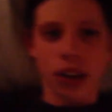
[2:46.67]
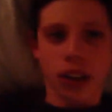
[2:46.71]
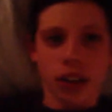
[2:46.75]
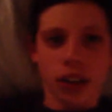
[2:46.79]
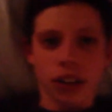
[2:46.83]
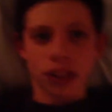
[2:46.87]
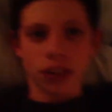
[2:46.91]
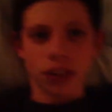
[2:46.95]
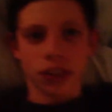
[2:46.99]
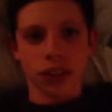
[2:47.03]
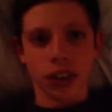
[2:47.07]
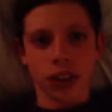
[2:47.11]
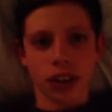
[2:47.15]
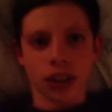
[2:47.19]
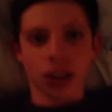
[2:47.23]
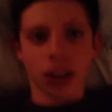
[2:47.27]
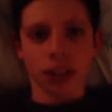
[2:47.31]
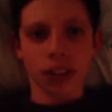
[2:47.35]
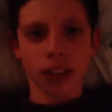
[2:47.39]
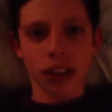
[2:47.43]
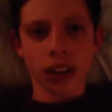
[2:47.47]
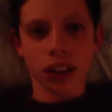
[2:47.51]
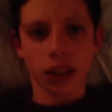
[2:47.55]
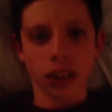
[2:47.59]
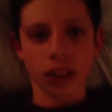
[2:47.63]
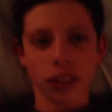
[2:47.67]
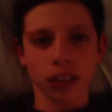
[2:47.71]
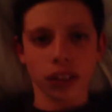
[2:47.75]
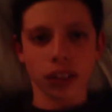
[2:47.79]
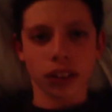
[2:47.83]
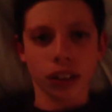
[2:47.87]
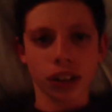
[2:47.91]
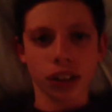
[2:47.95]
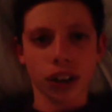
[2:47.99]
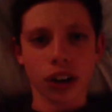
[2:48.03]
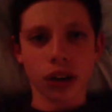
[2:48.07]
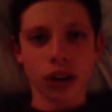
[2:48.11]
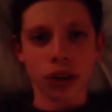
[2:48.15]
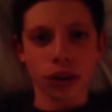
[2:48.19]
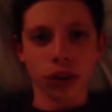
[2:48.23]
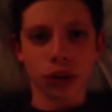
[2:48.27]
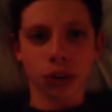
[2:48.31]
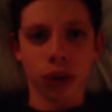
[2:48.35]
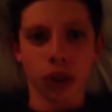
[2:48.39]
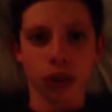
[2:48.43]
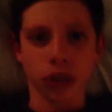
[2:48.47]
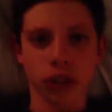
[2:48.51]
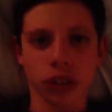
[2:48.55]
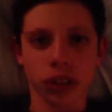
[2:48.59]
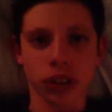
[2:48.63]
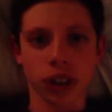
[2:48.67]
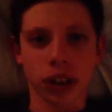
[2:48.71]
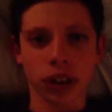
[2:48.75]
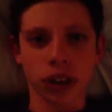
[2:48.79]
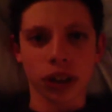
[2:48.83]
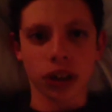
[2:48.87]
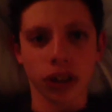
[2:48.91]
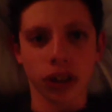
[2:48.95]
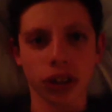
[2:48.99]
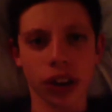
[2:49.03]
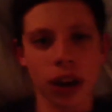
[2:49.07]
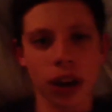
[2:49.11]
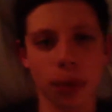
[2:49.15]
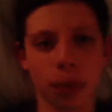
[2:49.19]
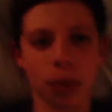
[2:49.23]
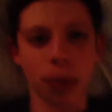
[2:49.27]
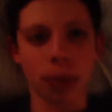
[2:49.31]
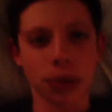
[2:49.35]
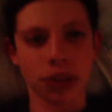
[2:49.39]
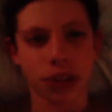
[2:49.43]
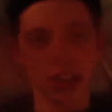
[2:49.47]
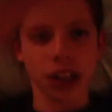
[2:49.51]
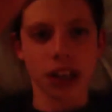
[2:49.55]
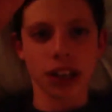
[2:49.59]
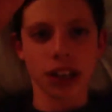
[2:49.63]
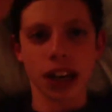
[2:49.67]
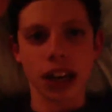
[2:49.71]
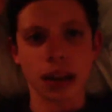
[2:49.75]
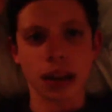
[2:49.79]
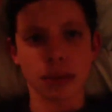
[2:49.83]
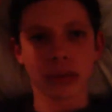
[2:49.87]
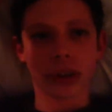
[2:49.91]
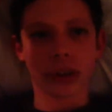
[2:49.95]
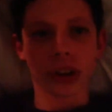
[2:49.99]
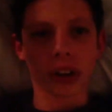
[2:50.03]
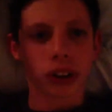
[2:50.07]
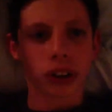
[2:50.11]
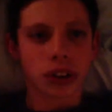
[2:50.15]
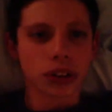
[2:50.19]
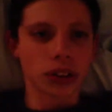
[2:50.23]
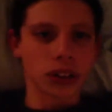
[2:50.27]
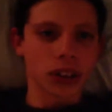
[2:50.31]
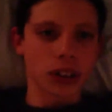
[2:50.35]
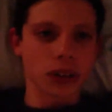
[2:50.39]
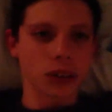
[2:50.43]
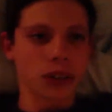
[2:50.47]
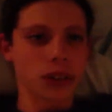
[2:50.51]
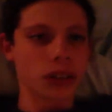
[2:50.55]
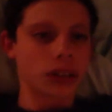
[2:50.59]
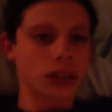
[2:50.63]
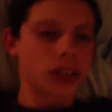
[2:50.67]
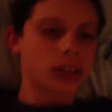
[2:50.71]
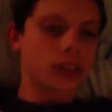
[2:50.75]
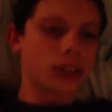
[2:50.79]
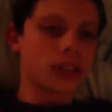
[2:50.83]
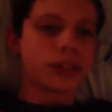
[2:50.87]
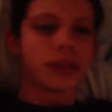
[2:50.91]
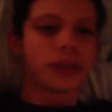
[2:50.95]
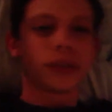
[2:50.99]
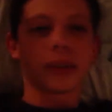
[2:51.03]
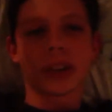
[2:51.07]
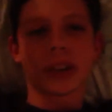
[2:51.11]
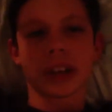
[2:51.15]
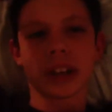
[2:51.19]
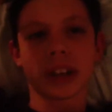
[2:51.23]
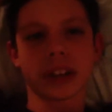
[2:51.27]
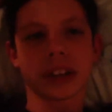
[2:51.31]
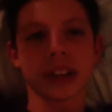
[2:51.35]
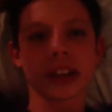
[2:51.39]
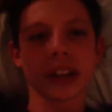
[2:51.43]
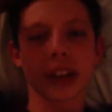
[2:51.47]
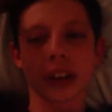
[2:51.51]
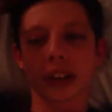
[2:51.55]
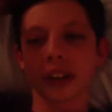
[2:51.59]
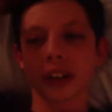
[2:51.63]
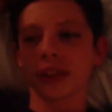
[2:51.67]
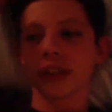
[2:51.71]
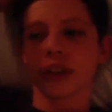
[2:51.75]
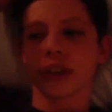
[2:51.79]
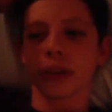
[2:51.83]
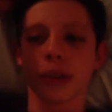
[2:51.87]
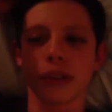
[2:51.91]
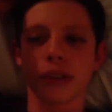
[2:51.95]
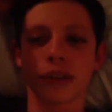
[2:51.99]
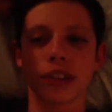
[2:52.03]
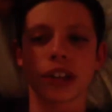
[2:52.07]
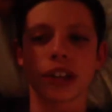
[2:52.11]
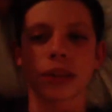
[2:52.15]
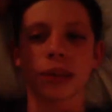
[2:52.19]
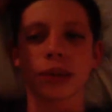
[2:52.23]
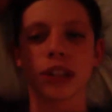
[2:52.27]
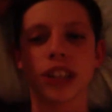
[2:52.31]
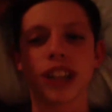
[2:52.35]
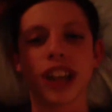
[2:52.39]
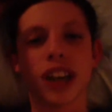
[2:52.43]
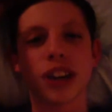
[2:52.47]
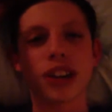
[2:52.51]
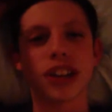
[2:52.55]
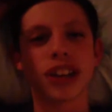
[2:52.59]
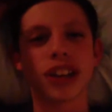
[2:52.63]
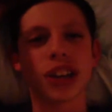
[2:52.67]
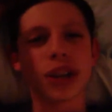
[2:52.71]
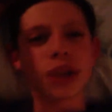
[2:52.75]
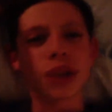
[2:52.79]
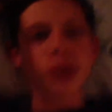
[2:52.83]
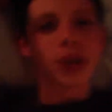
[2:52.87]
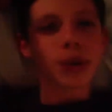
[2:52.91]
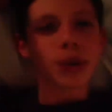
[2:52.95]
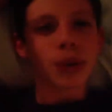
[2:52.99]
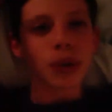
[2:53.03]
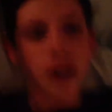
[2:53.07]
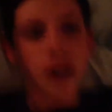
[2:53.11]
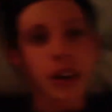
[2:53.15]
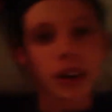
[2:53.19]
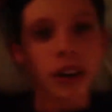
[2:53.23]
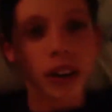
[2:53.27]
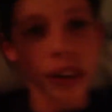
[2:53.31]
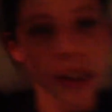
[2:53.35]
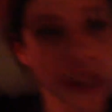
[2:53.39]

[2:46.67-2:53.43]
I think, I don't know whose it was, because I'll probably say your name wrong or something. That's fucking, you know, you've got me on Facebook, you know who you are,